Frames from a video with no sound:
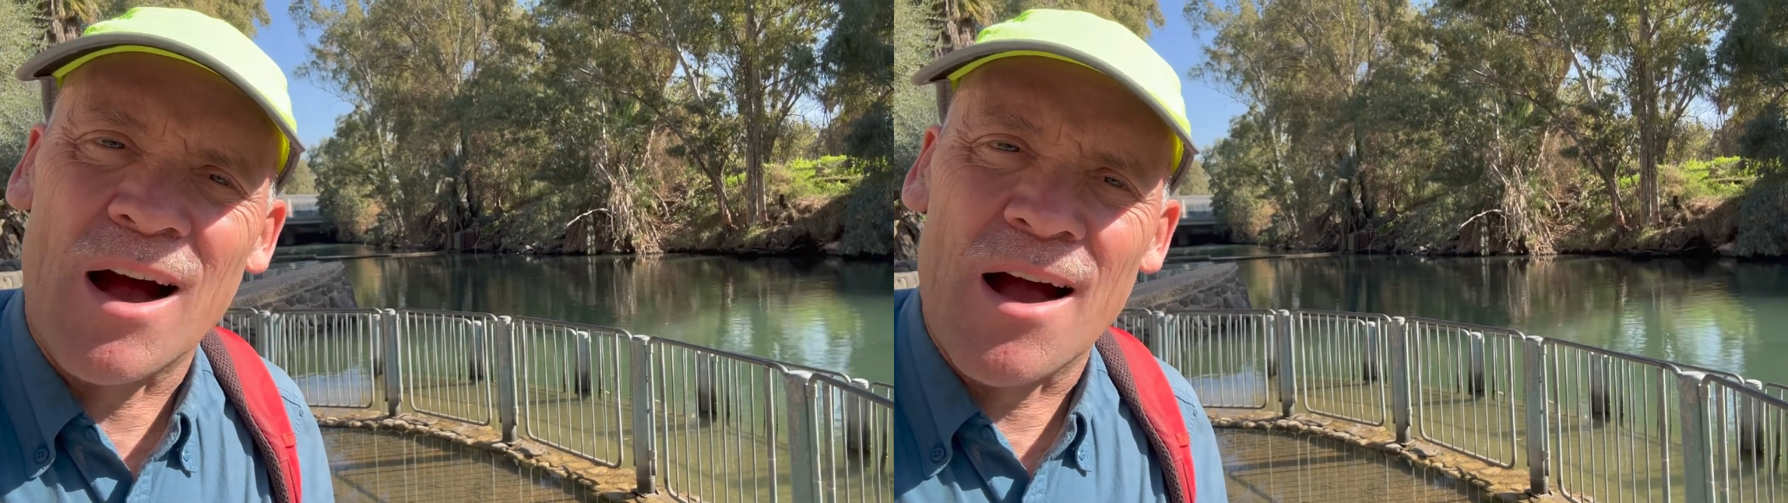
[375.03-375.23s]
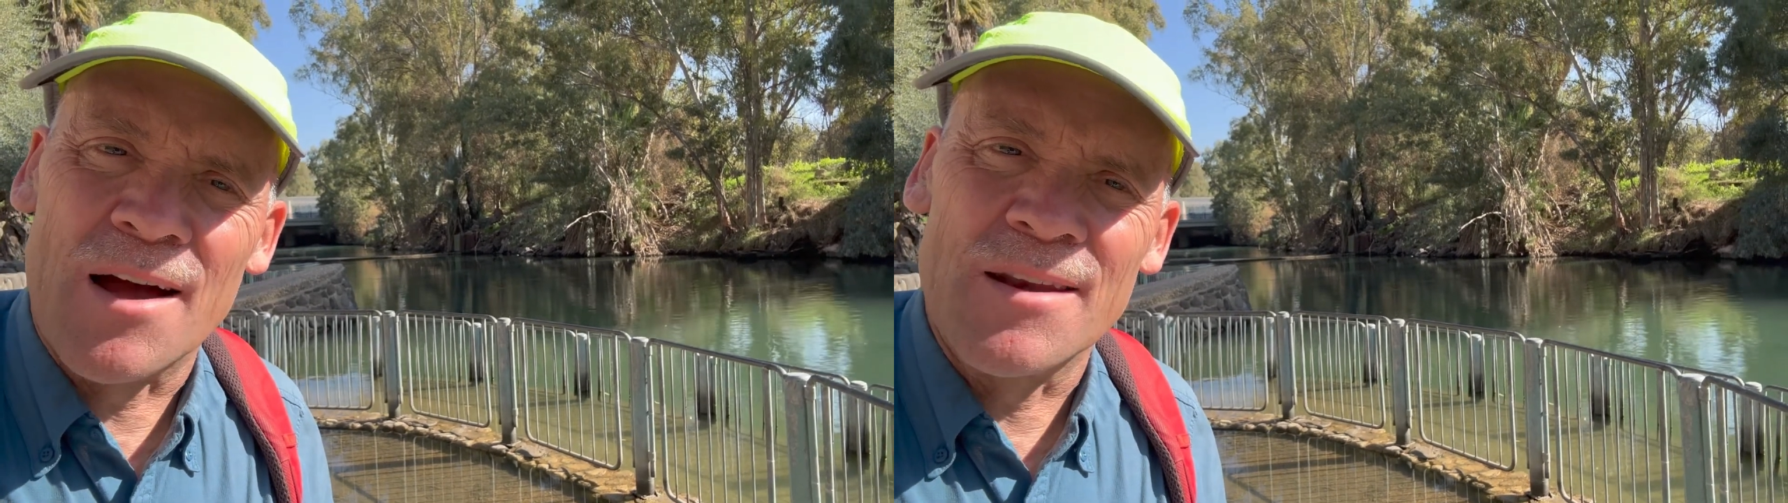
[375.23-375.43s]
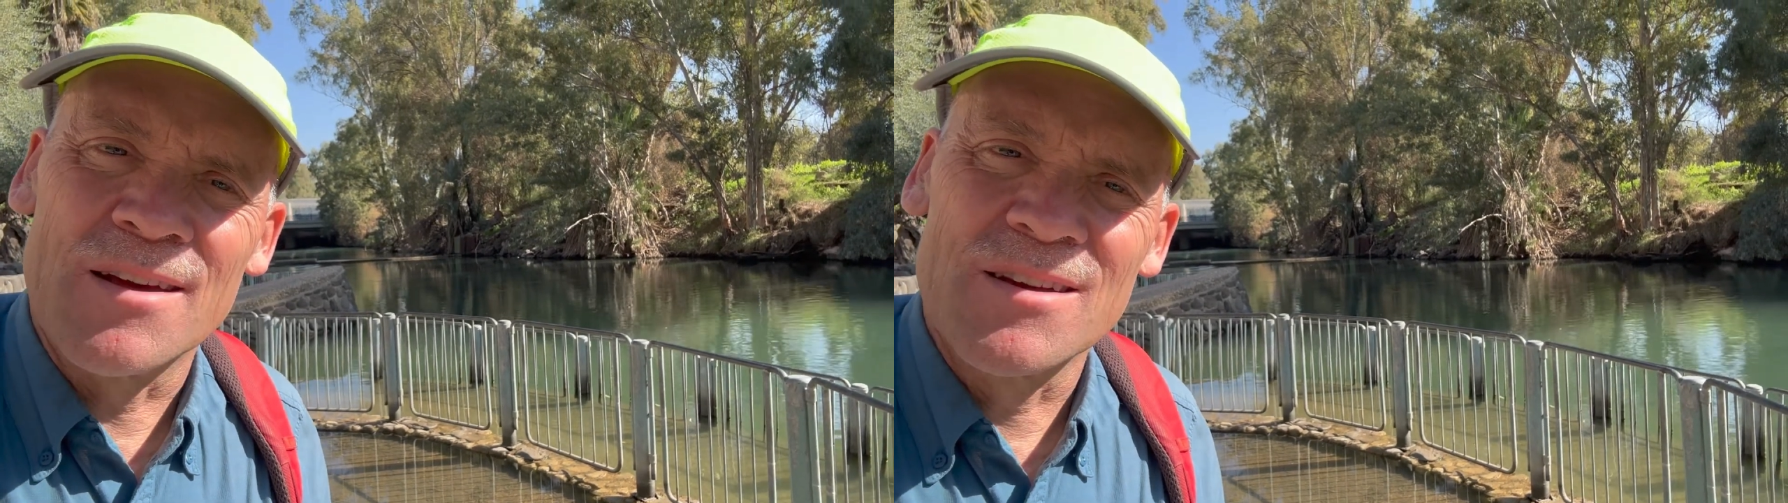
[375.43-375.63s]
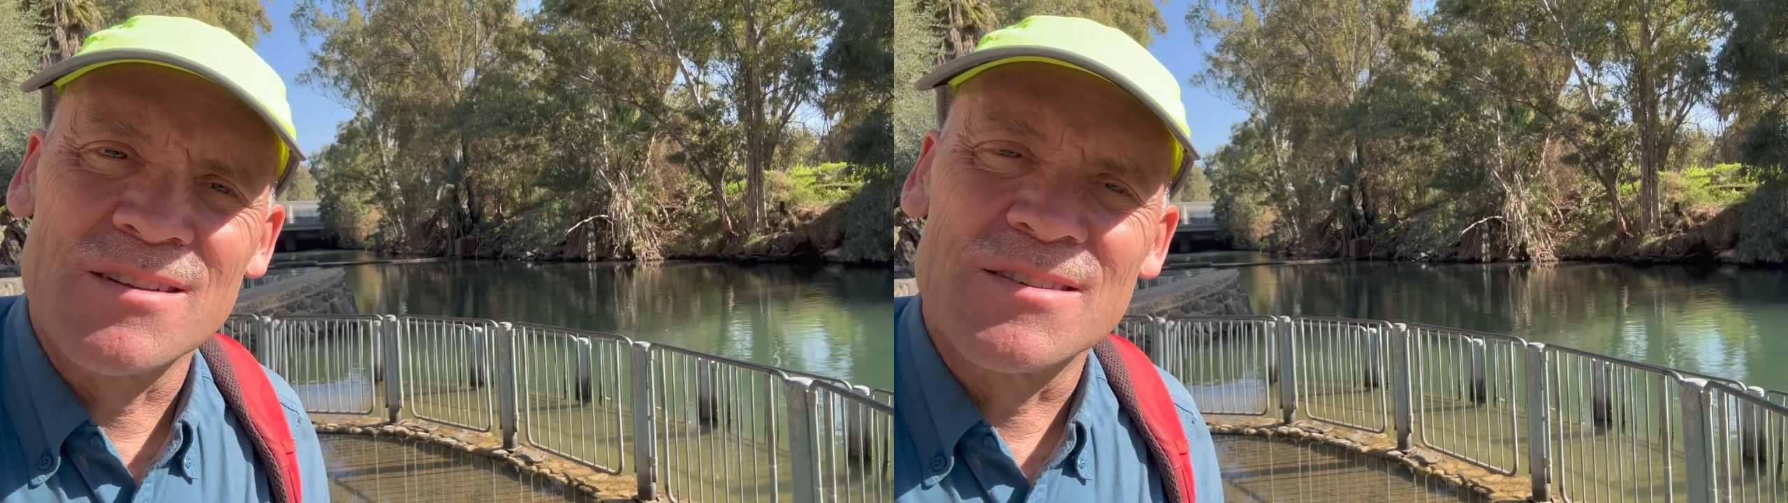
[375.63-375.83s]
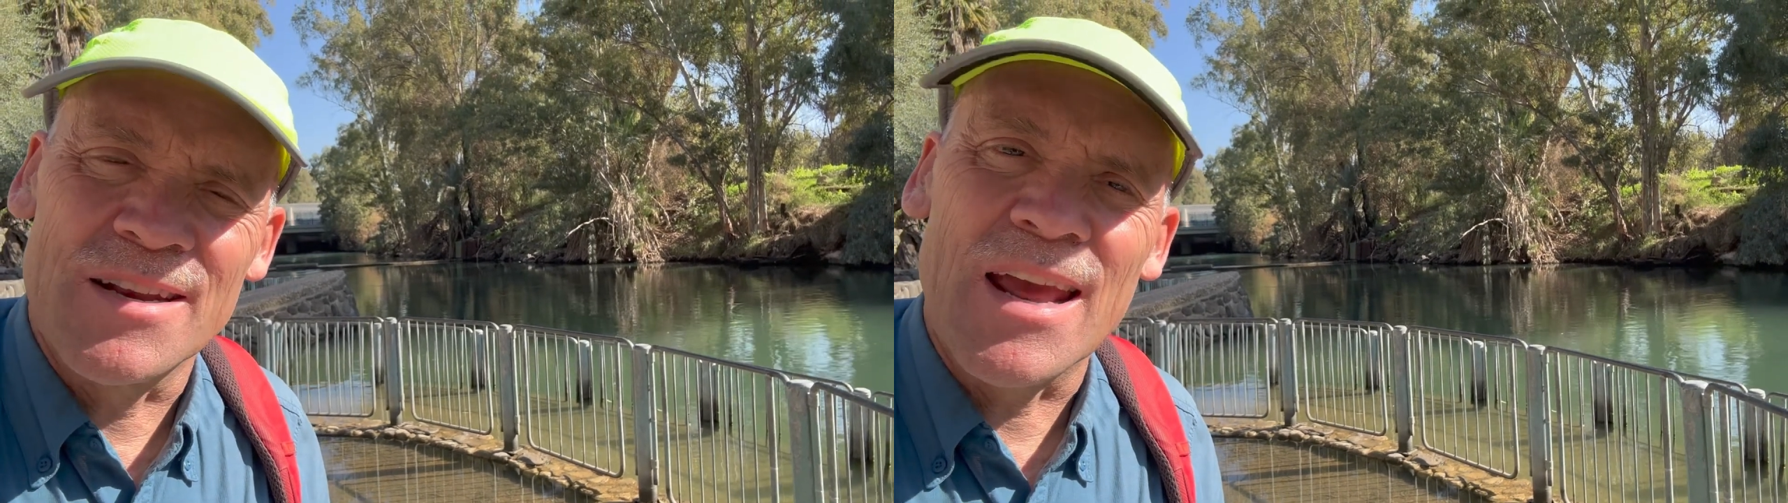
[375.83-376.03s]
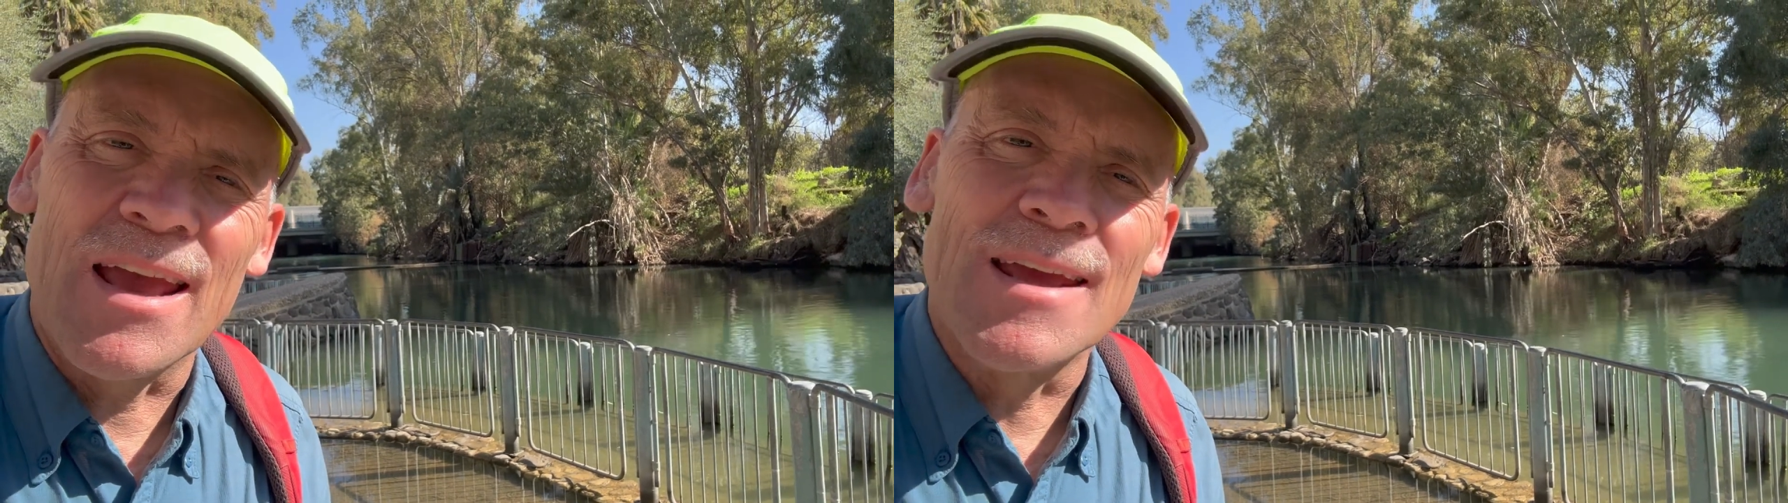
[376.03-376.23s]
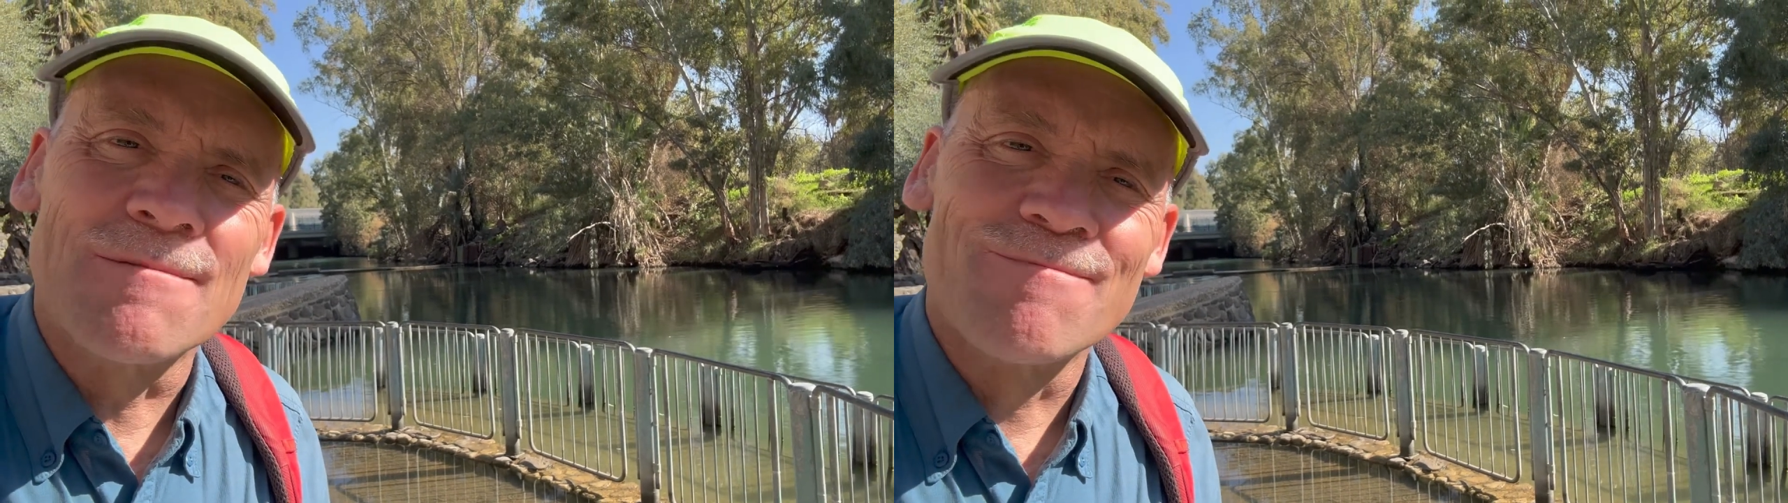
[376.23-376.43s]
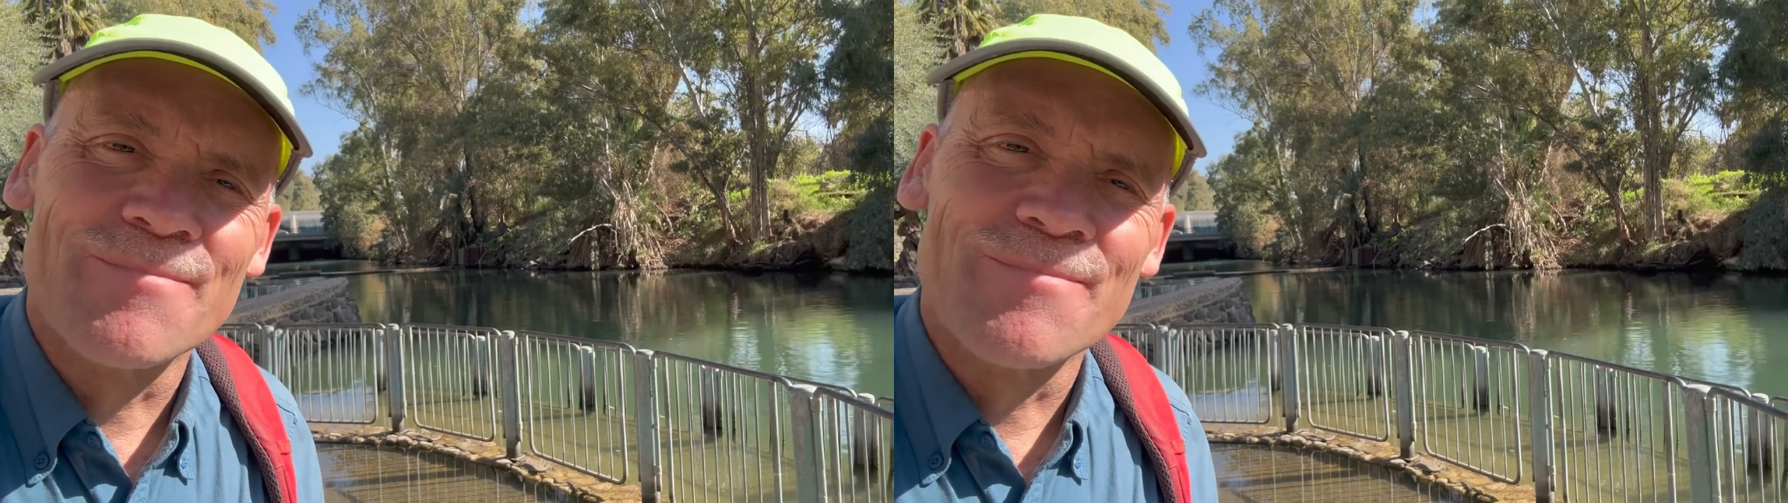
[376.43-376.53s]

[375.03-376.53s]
God today.